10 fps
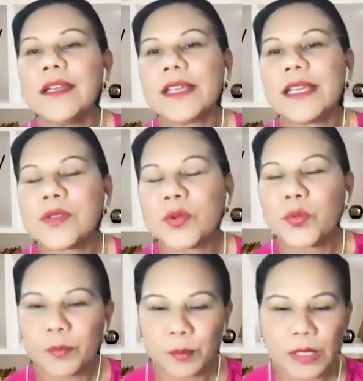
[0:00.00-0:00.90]
Okay, so
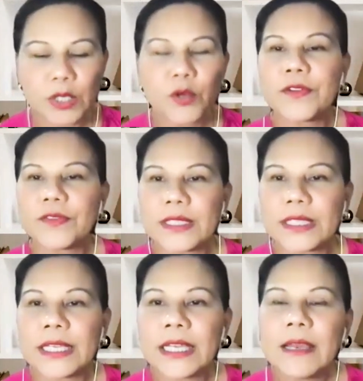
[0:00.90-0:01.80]
below
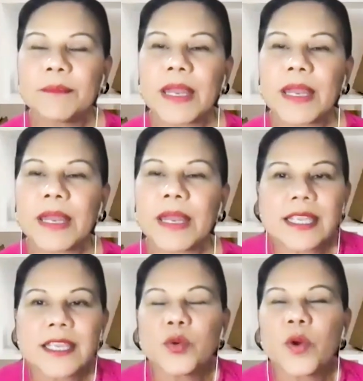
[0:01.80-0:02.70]
50. But let's
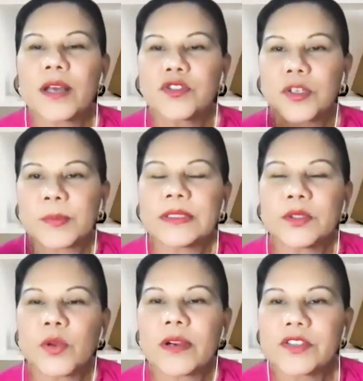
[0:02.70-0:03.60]
say you are a
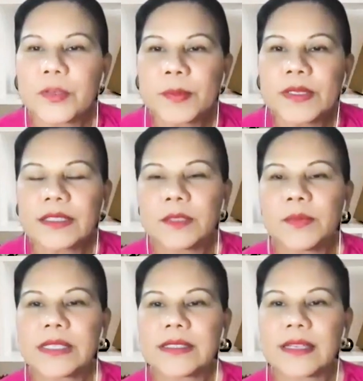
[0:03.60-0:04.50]
triple negative
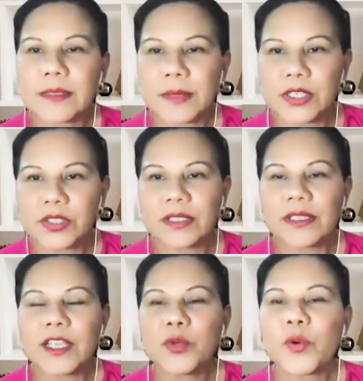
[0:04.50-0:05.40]
breast cancer patient
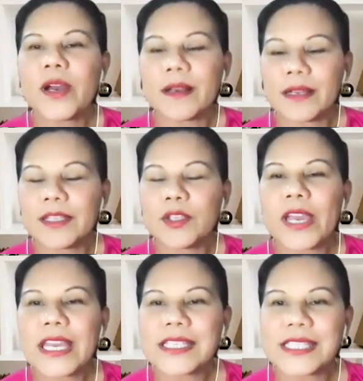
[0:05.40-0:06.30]
and your
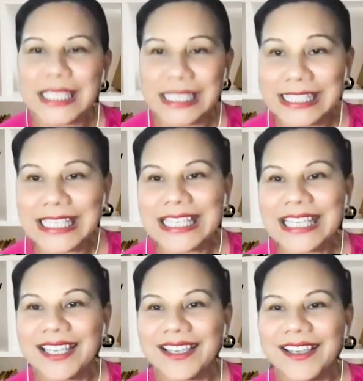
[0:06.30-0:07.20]
age is 60.
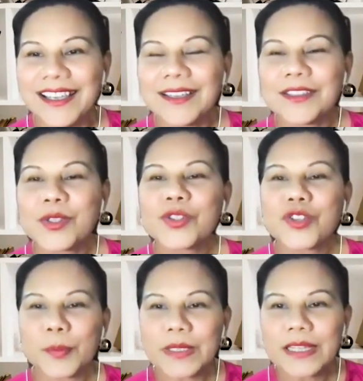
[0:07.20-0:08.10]
So
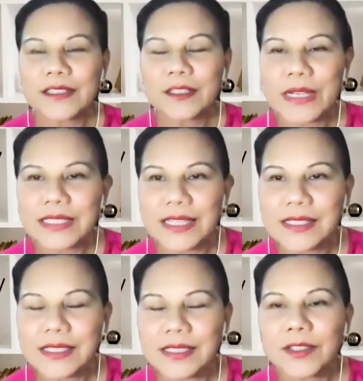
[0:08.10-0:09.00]
triple negative breast
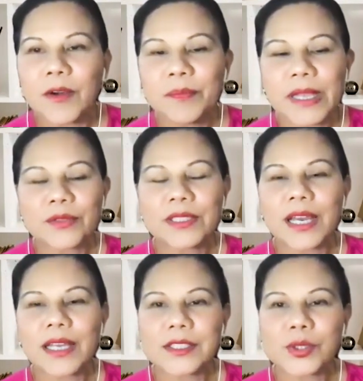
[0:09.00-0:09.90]
cancer compared to the
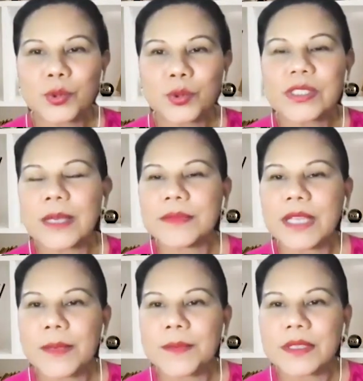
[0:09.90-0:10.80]
other 2
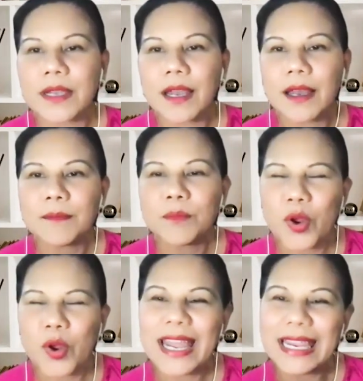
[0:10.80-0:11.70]
subtypes are
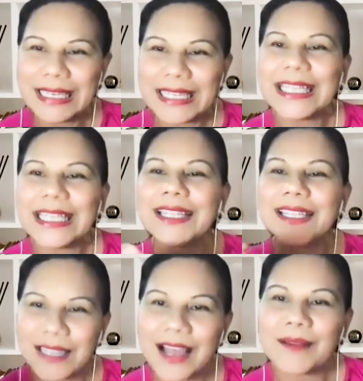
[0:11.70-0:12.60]
more
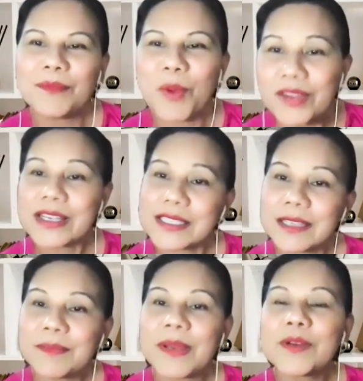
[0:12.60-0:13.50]

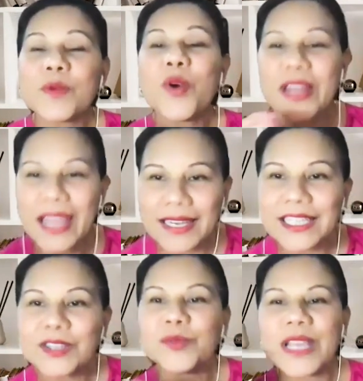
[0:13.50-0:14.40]
aggressive, but also more
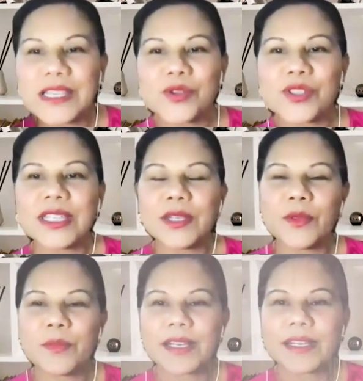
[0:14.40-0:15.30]
likely to be associated
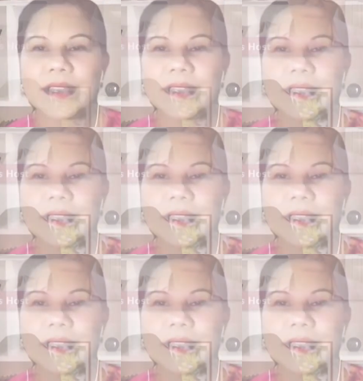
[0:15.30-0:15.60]
with BRCA.